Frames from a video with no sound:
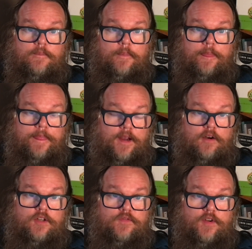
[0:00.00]
They are
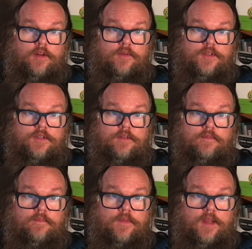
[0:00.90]
as follows.
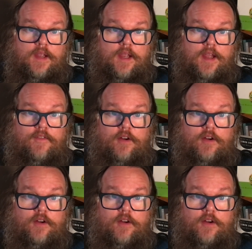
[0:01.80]
Have I